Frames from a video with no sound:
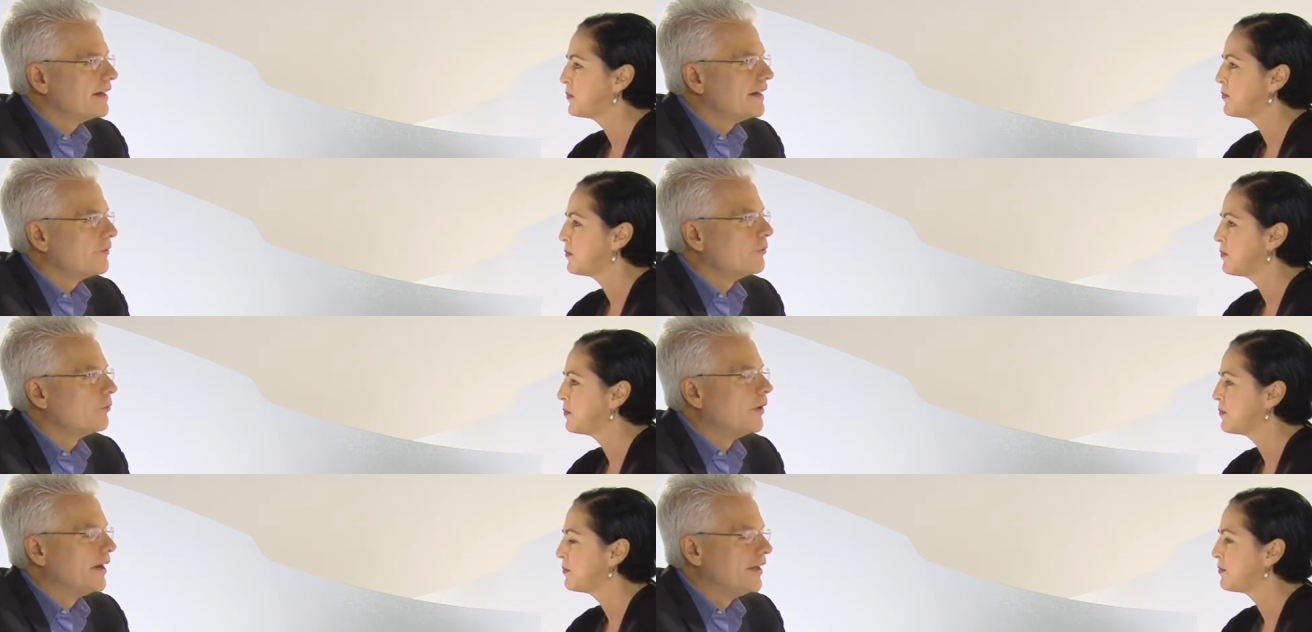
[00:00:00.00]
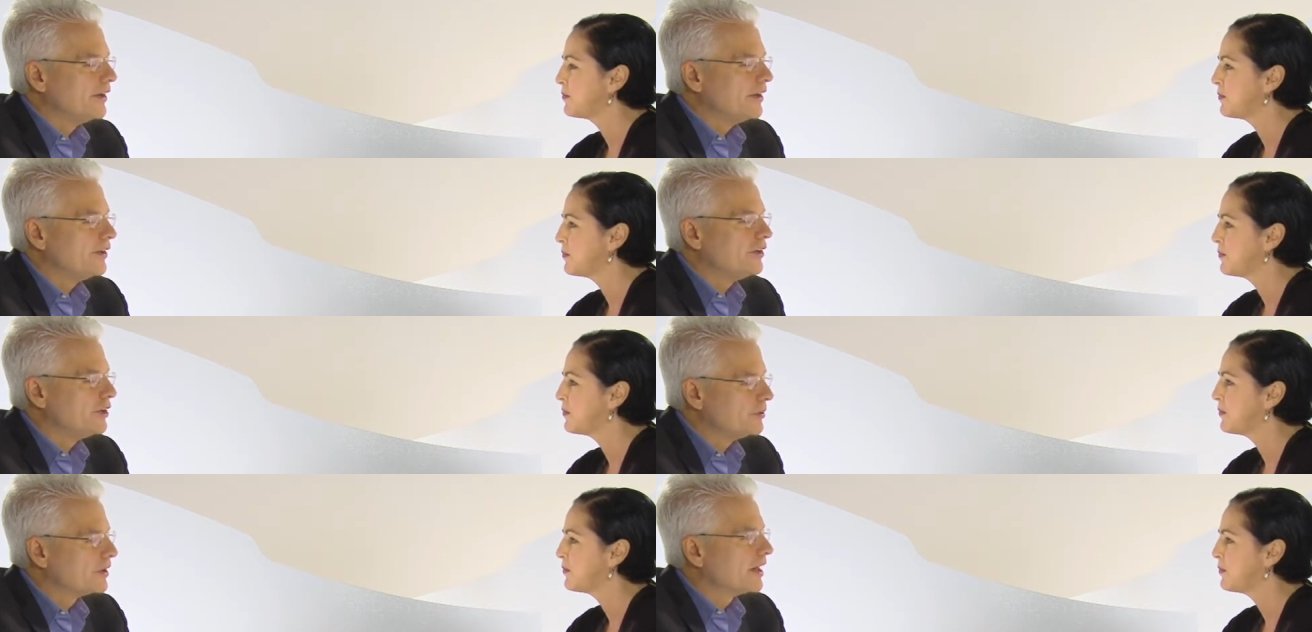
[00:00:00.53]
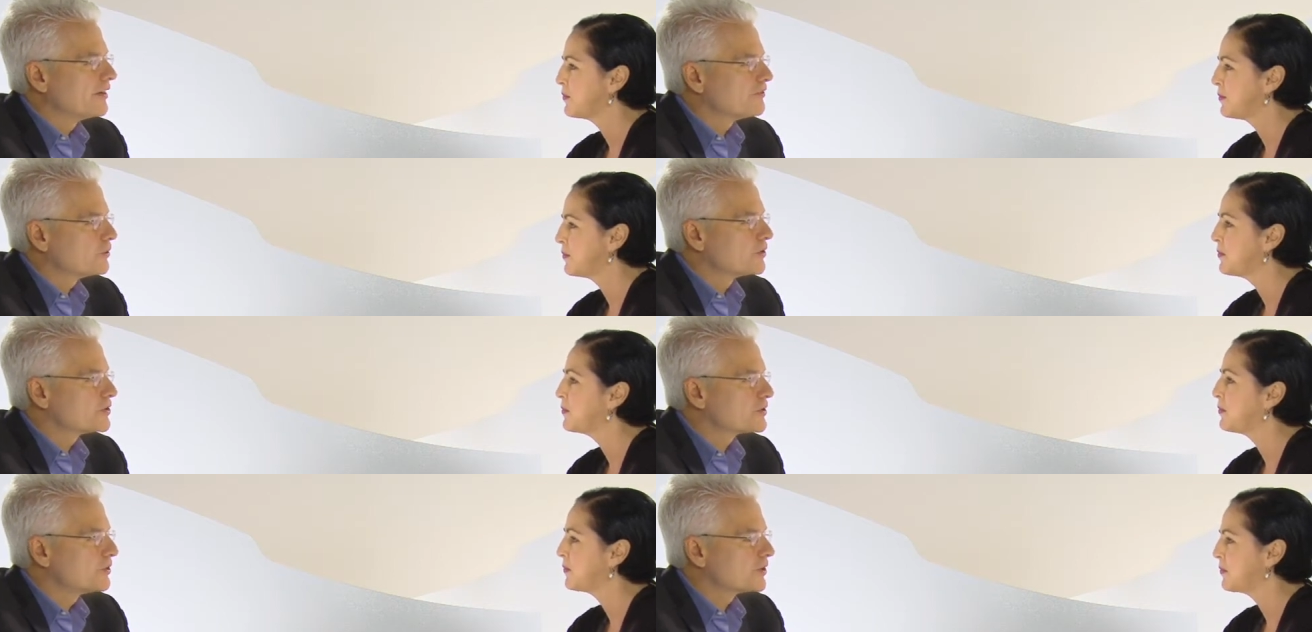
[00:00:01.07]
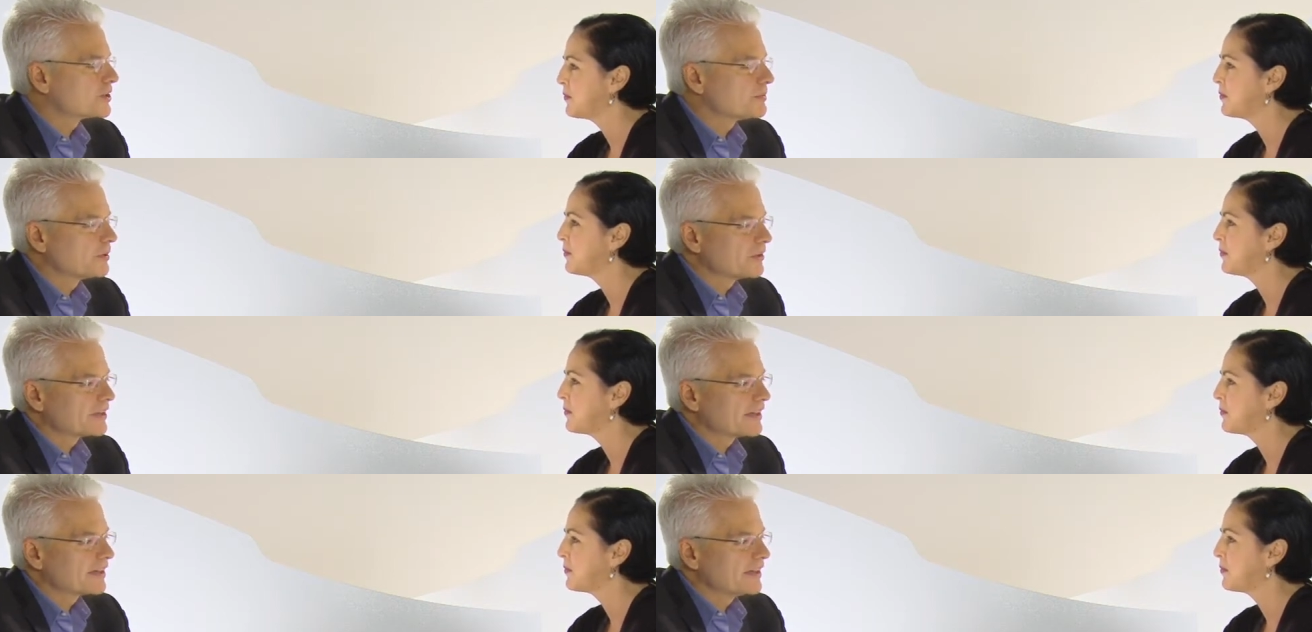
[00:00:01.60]
Speaker 1: When you and I first talked
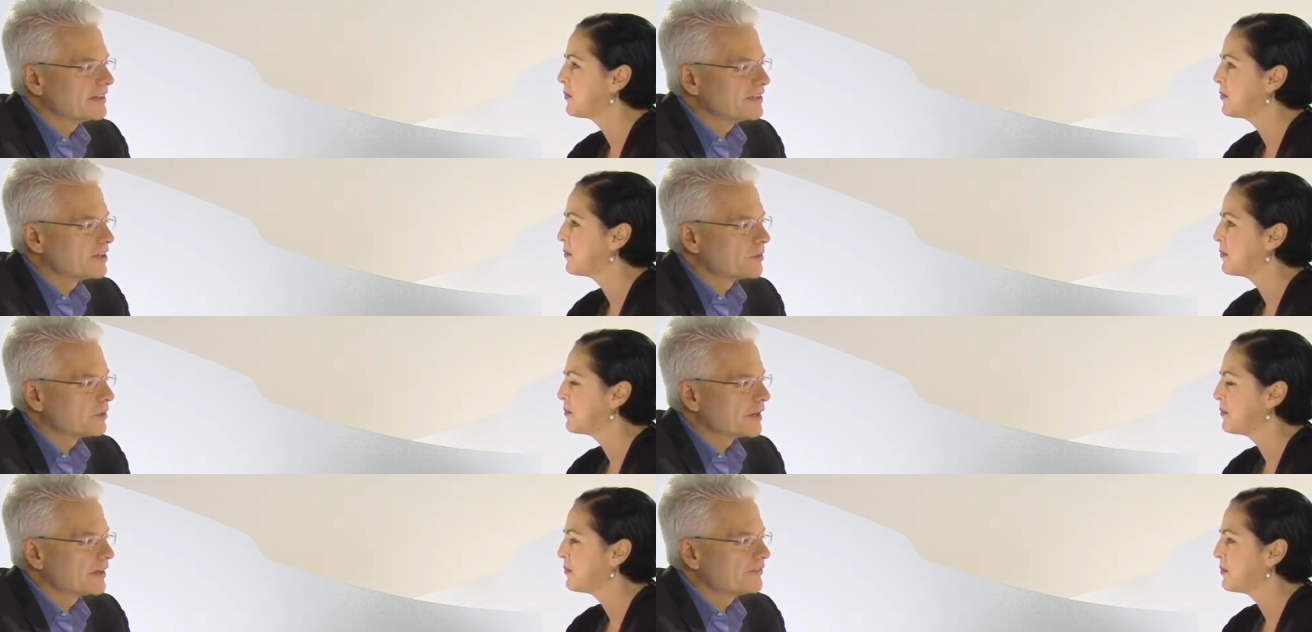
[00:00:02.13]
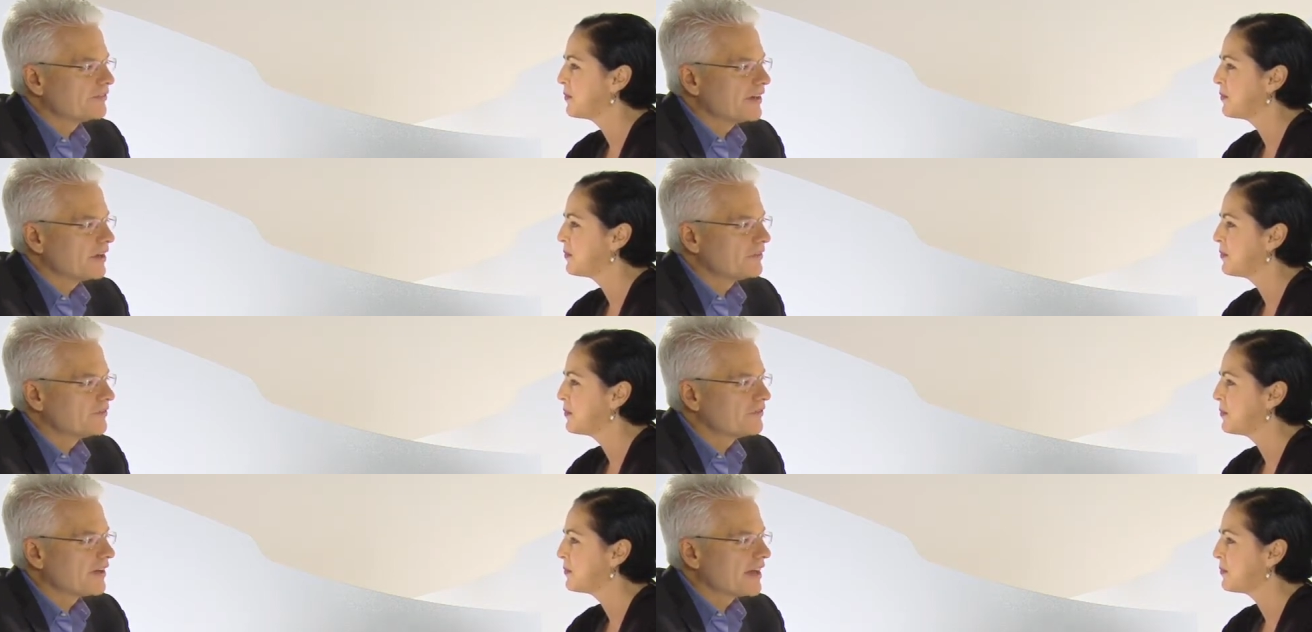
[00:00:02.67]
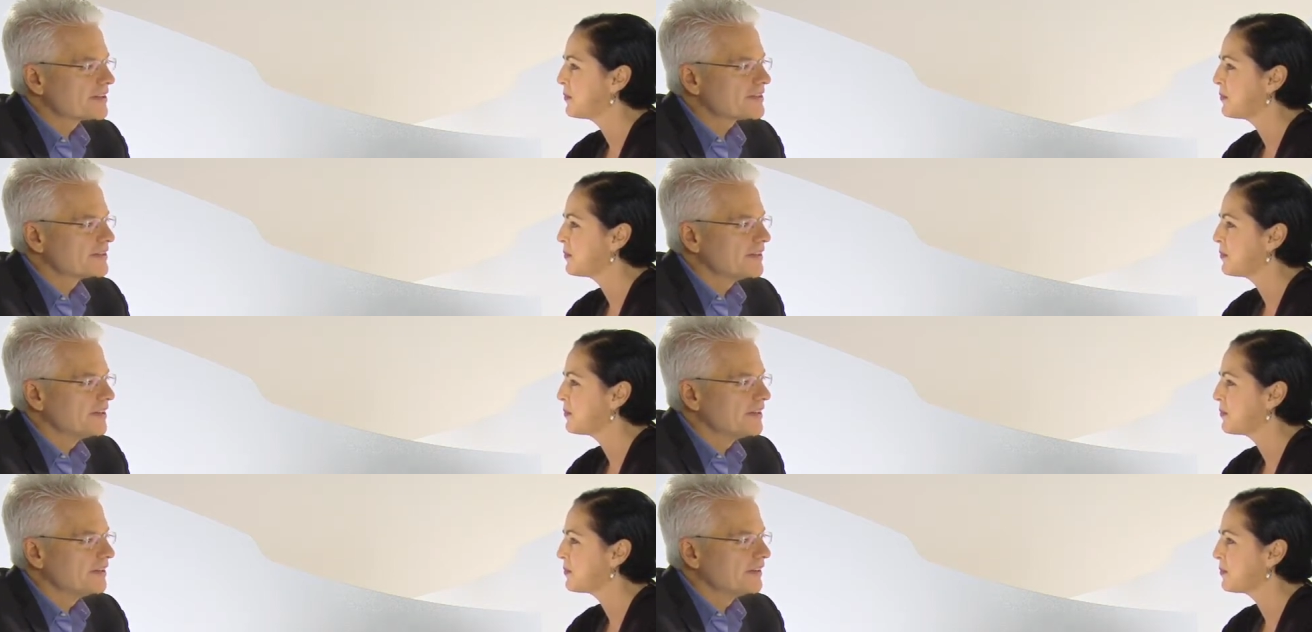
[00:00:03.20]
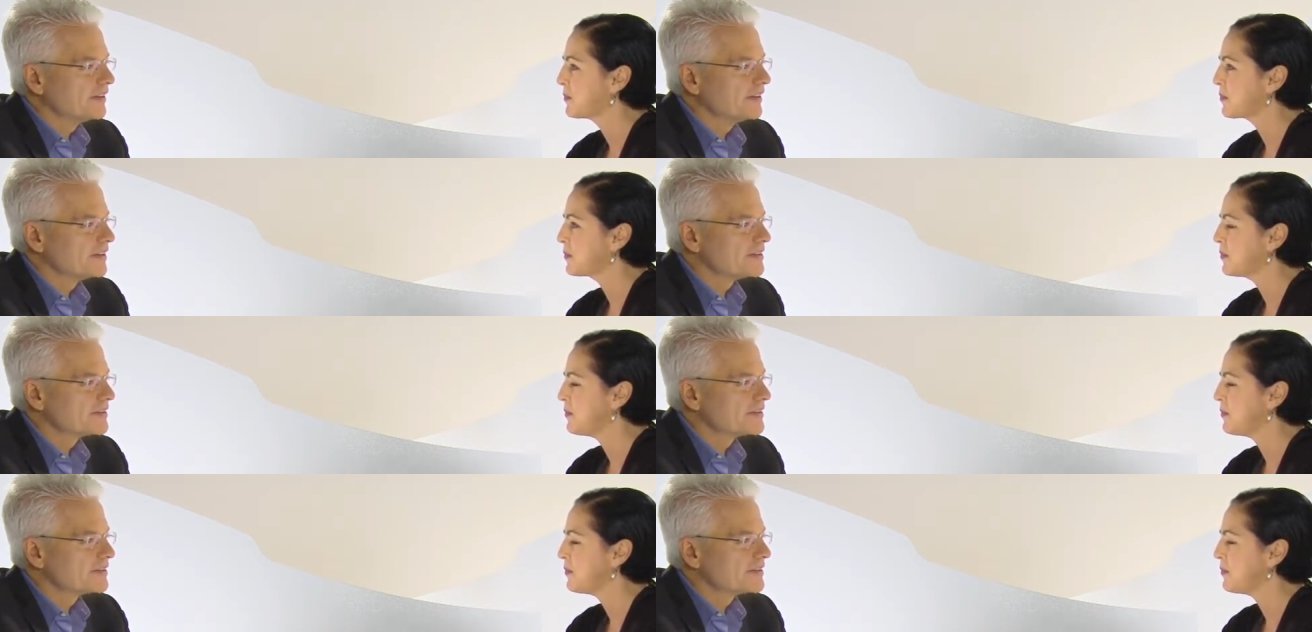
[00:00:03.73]
about that idea, what I found fascinating is